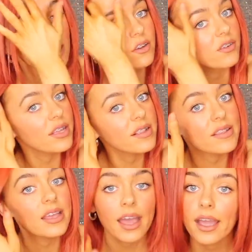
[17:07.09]

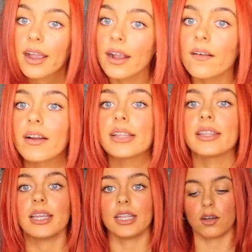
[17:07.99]
greasy hair or
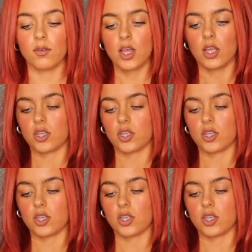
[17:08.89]
anything, you know.